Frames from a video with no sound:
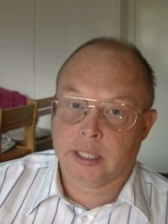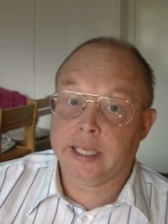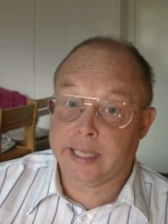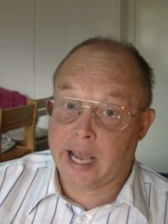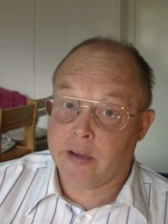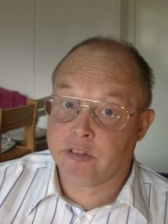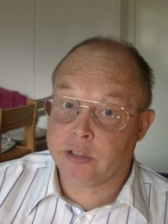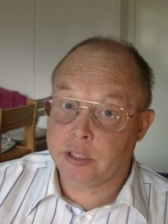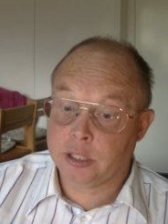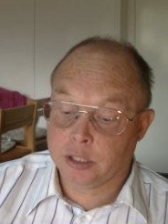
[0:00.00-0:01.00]
in heaven
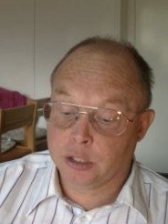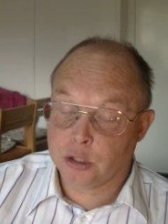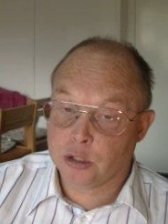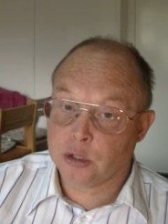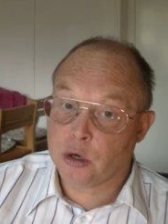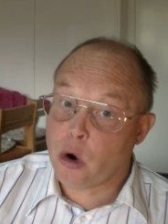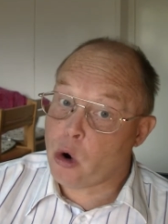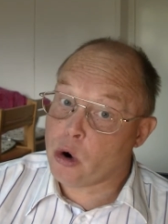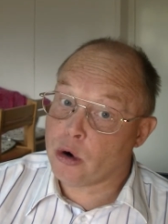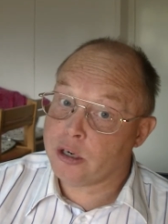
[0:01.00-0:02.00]

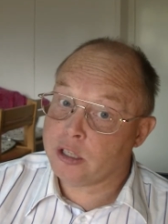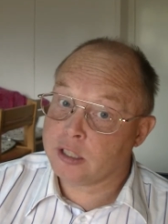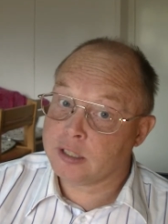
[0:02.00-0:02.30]
or